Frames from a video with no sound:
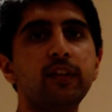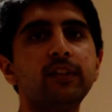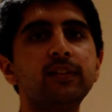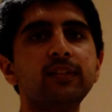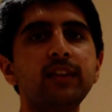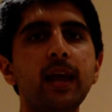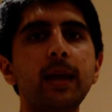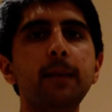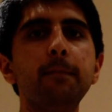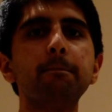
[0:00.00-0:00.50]

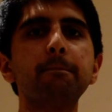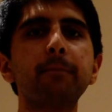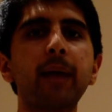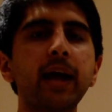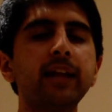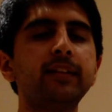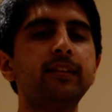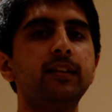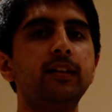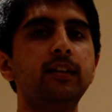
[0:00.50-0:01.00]
same
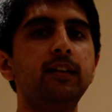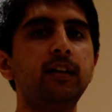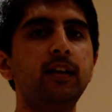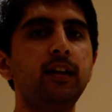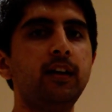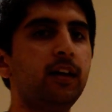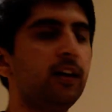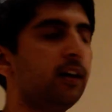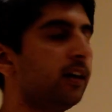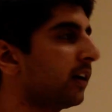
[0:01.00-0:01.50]
pattern,
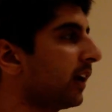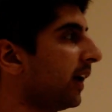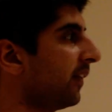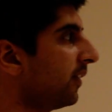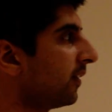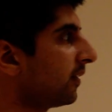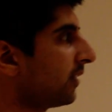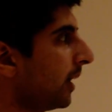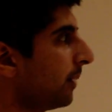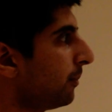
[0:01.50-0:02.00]
okay, the
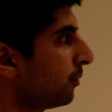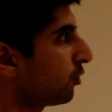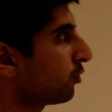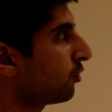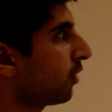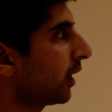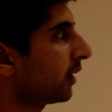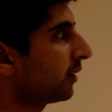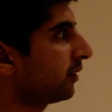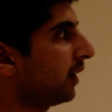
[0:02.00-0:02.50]
same
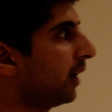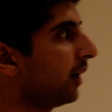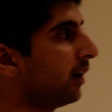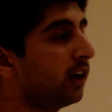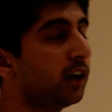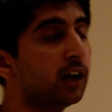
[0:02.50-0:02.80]
structure.